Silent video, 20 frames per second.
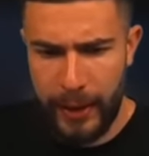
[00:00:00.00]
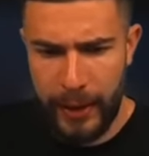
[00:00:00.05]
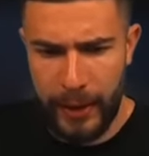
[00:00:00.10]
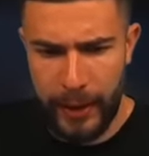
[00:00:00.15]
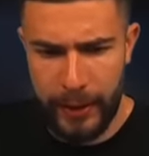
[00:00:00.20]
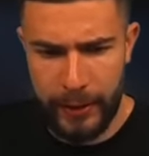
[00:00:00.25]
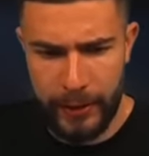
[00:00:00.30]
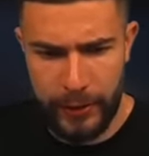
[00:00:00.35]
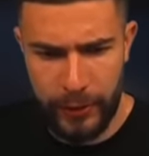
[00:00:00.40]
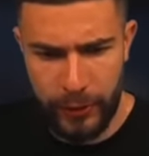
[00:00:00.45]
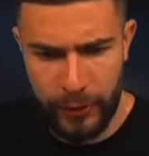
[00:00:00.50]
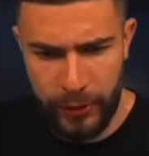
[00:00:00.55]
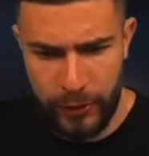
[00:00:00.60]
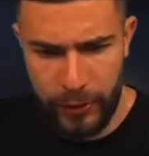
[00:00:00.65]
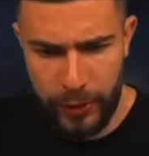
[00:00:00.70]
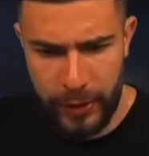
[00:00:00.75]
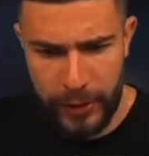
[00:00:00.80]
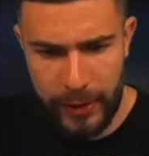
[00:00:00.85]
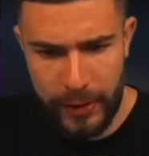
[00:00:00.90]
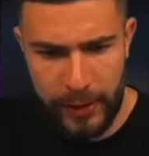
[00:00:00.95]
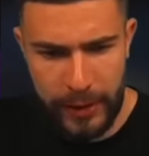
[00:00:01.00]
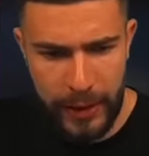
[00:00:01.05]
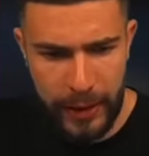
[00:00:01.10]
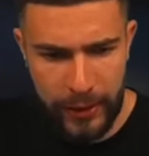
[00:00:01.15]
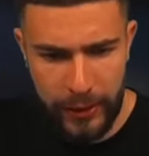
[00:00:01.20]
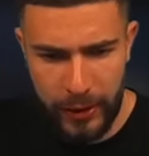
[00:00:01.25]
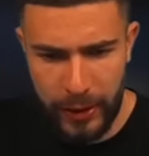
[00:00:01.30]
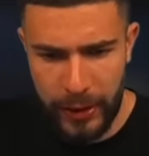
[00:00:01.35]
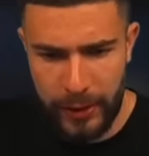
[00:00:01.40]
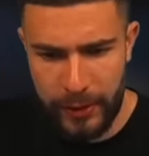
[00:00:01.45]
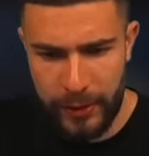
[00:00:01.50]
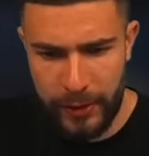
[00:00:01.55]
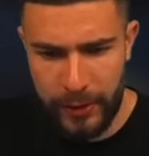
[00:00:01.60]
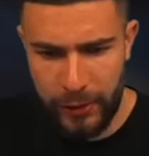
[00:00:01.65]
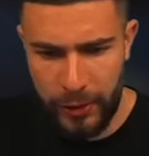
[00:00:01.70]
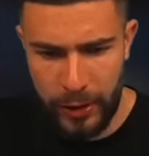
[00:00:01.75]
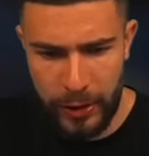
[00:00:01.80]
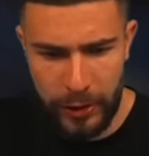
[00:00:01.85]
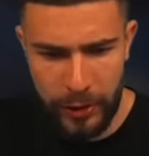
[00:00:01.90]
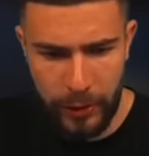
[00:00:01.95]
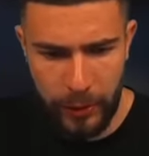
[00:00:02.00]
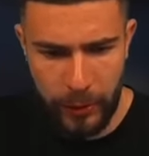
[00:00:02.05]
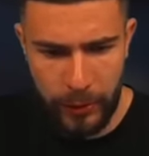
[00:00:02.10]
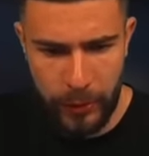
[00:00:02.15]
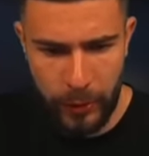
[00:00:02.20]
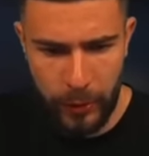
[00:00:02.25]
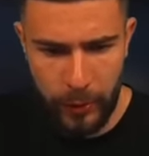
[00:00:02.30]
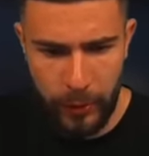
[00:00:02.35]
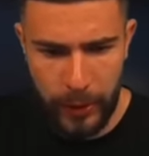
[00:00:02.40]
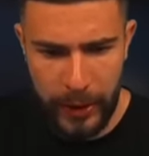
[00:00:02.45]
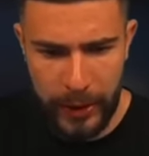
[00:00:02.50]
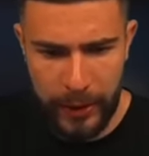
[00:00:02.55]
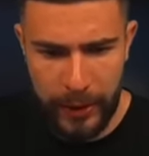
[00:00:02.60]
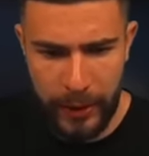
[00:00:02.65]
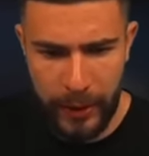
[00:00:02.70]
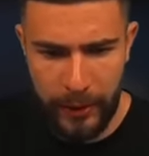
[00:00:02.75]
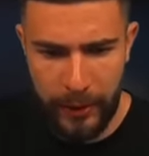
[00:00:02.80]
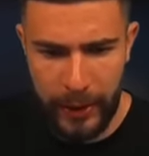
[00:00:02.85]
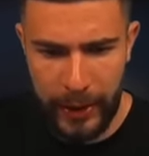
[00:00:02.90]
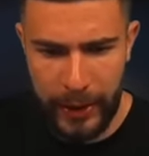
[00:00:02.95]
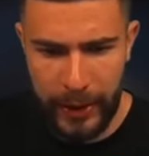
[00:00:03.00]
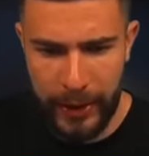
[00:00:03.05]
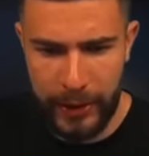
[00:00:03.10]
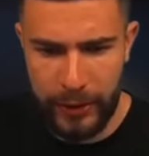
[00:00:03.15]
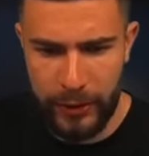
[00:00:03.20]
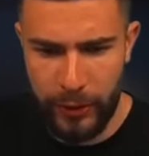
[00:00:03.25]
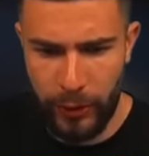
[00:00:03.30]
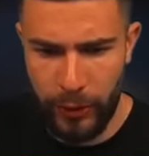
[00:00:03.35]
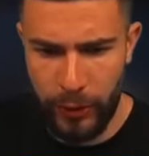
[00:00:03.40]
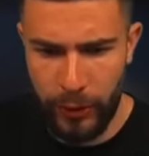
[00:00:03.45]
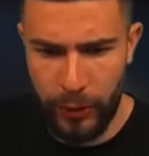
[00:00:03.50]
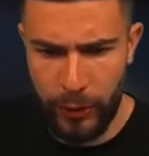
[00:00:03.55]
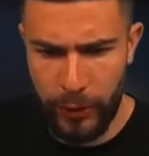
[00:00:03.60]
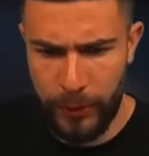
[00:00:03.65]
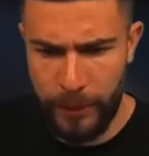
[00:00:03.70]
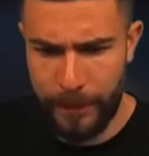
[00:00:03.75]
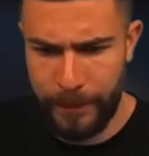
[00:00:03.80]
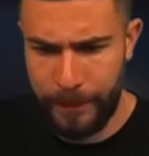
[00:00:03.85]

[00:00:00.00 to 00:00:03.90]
And it's no strings attached, guys. It's straight crypto paid directly to you.